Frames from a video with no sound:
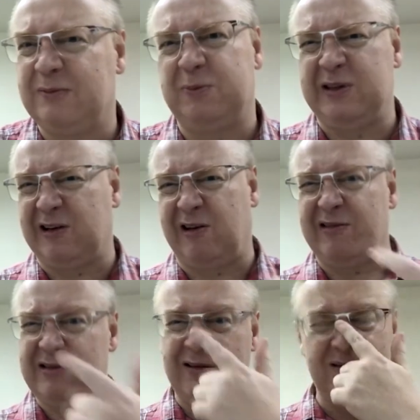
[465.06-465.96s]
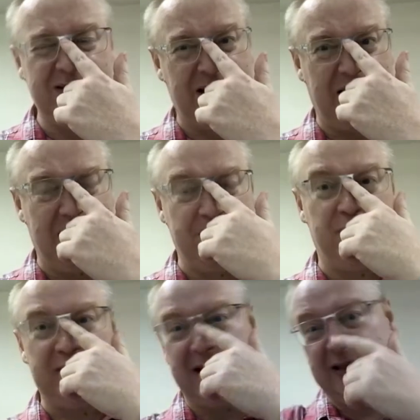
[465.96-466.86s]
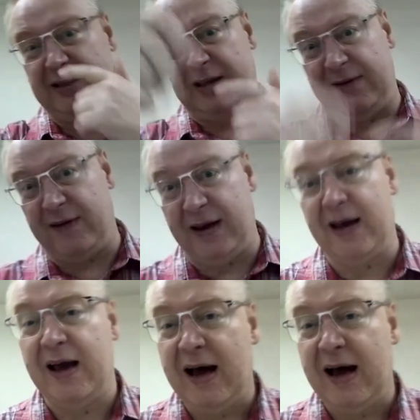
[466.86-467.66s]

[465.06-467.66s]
was it console? Yeah, you plugged it into TV.